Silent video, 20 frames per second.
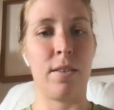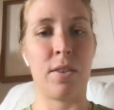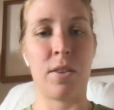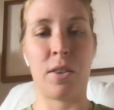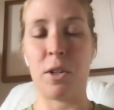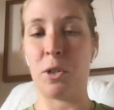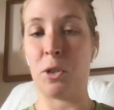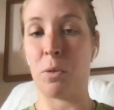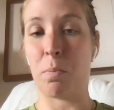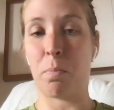
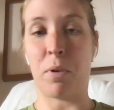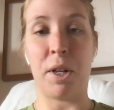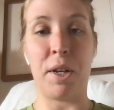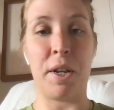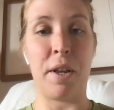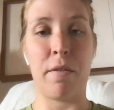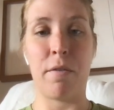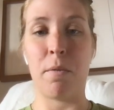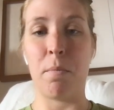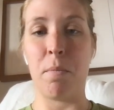There's
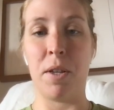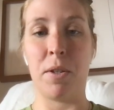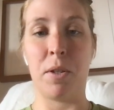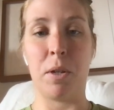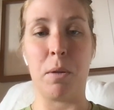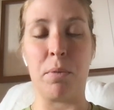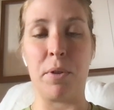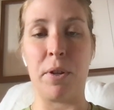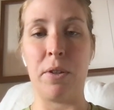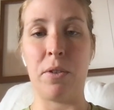plenty of
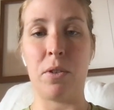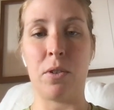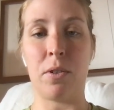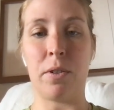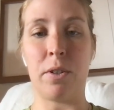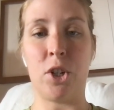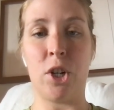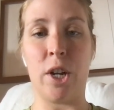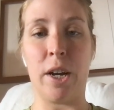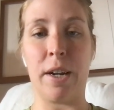amazing places
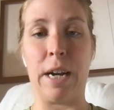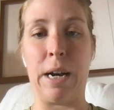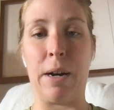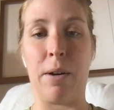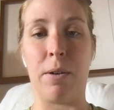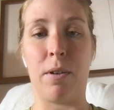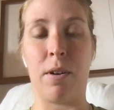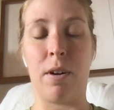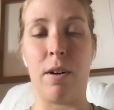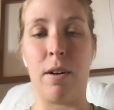to check
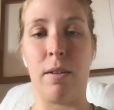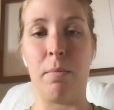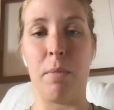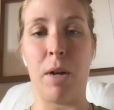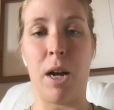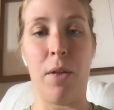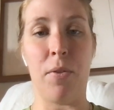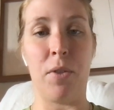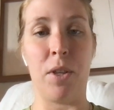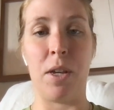out
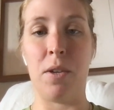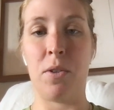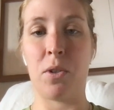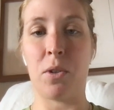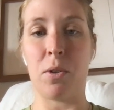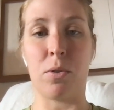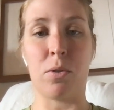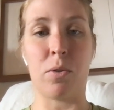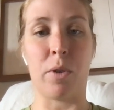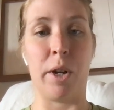on the East
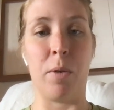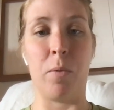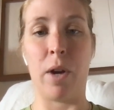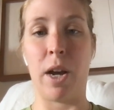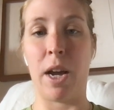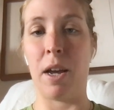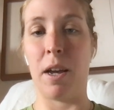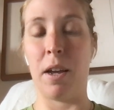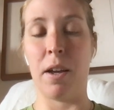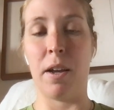Coast
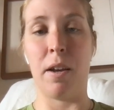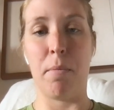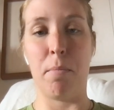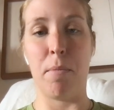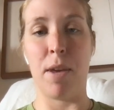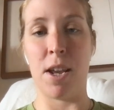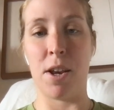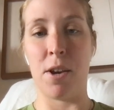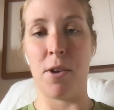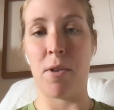Greenway in
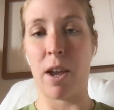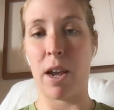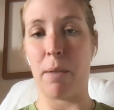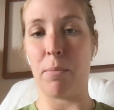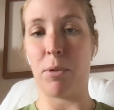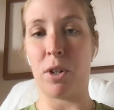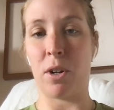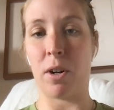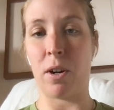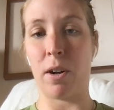Maine, New
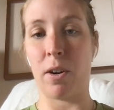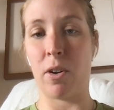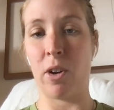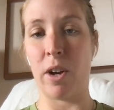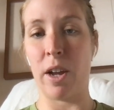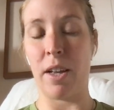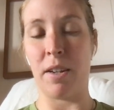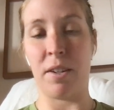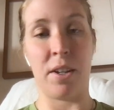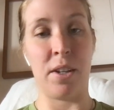Hampshire,
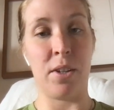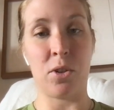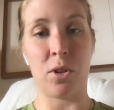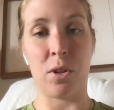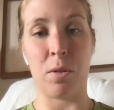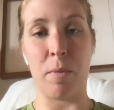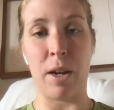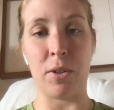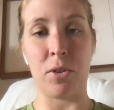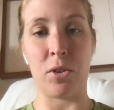and Eastern
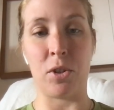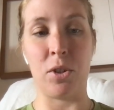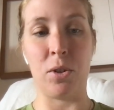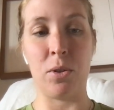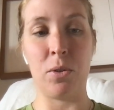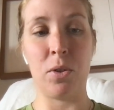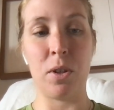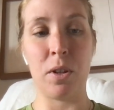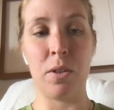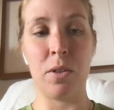
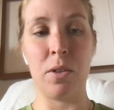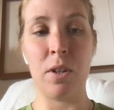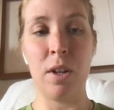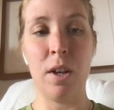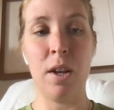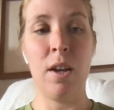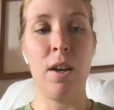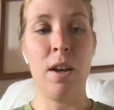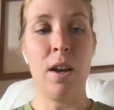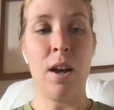Massachusetts.
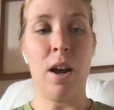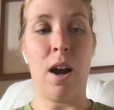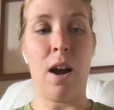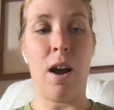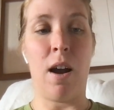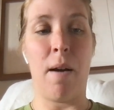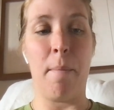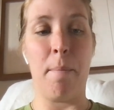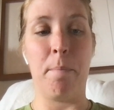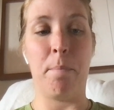
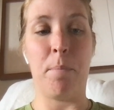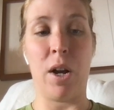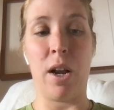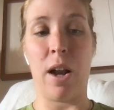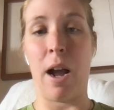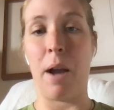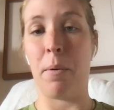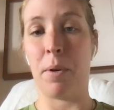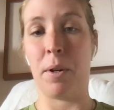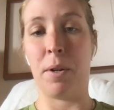But
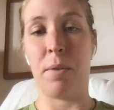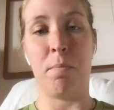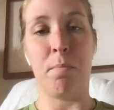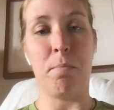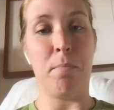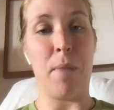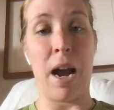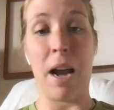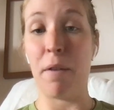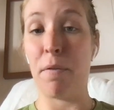
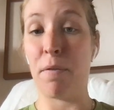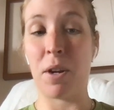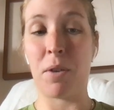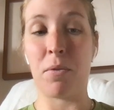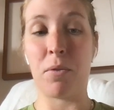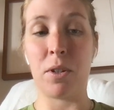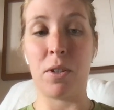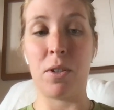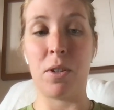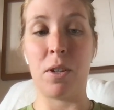my
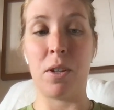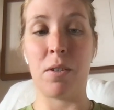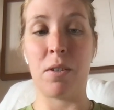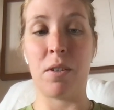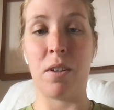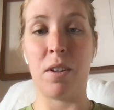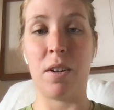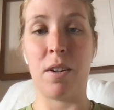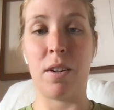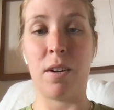favorite
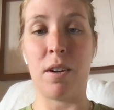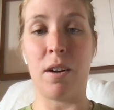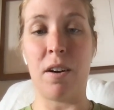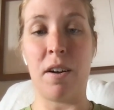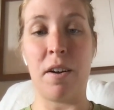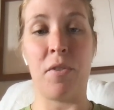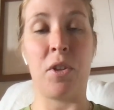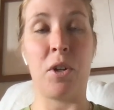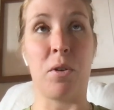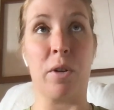season
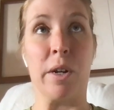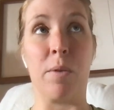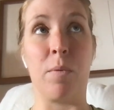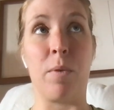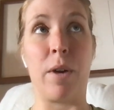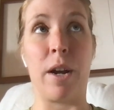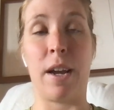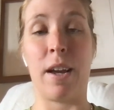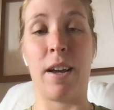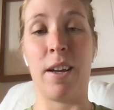on the
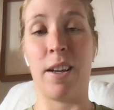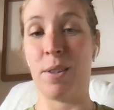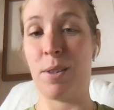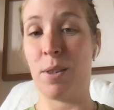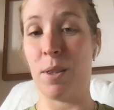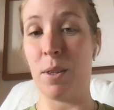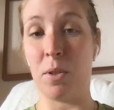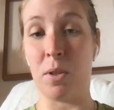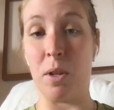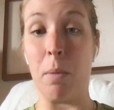Greenway is
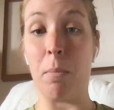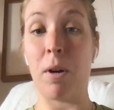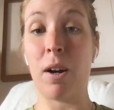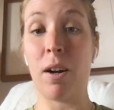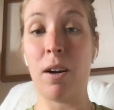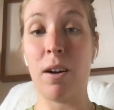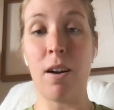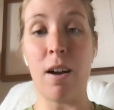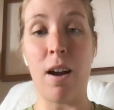the summer.